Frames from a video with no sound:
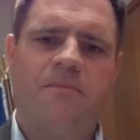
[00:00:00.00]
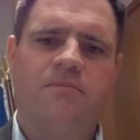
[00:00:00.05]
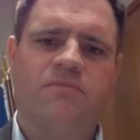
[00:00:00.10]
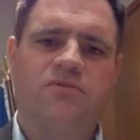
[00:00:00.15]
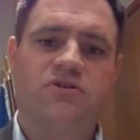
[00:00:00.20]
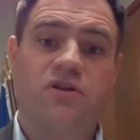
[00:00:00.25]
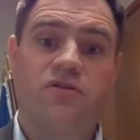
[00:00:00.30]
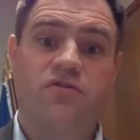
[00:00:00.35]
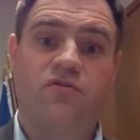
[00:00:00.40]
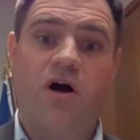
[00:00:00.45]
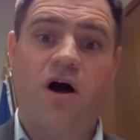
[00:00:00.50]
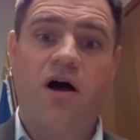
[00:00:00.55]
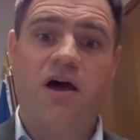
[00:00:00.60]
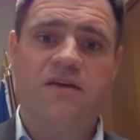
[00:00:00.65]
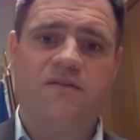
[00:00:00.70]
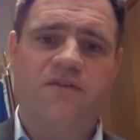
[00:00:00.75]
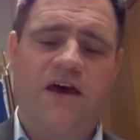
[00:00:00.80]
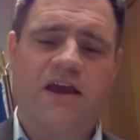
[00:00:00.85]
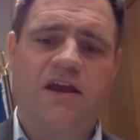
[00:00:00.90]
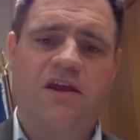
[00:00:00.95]
to
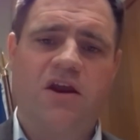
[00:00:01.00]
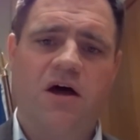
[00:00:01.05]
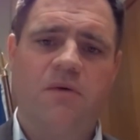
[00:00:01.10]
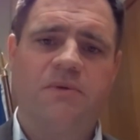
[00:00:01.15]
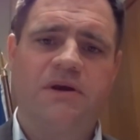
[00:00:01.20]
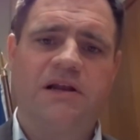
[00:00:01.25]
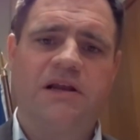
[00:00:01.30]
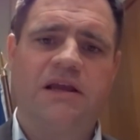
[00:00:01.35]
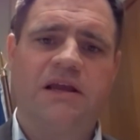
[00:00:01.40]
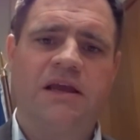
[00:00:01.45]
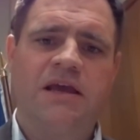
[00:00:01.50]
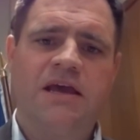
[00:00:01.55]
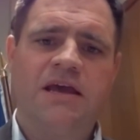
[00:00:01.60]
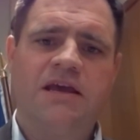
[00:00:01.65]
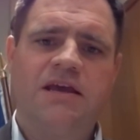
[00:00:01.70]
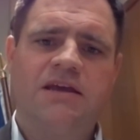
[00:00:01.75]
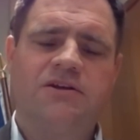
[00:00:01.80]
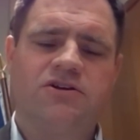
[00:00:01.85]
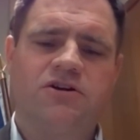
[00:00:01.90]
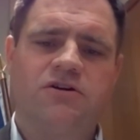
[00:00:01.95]
thrive economically
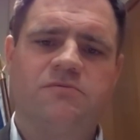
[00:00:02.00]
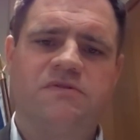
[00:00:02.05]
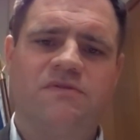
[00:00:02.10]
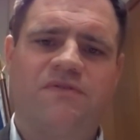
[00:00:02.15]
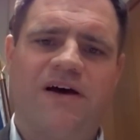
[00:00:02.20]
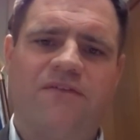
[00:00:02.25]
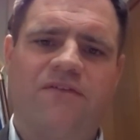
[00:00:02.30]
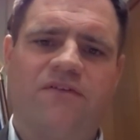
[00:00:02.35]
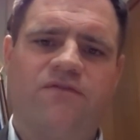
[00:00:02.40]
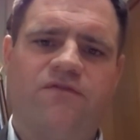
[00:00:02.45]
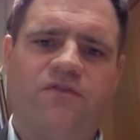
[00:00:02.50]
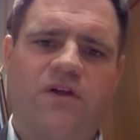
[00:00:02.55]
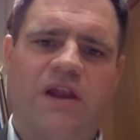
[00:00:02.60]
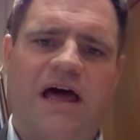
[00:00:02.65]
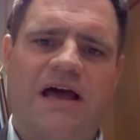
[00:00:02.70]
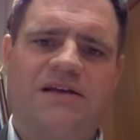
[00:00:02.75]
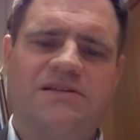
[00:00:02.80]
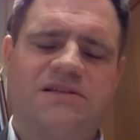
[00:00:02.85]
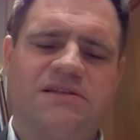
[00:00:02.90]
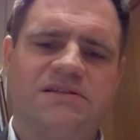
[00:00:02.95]
in terms of having full
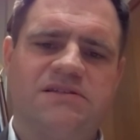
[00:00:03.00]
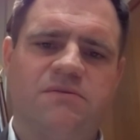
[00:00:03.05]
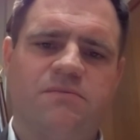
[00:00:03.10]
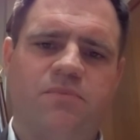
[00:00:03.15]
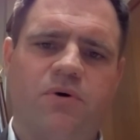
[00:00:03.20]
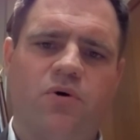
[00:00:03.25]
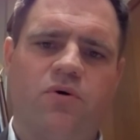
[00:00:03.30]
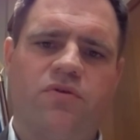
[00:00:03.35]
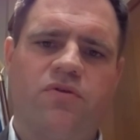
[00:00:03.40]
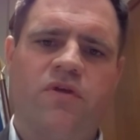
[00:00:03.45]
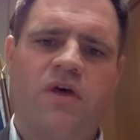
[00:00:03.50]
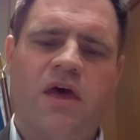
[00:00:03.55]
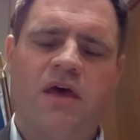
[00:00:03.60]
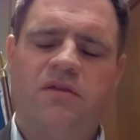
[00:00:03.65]
access to both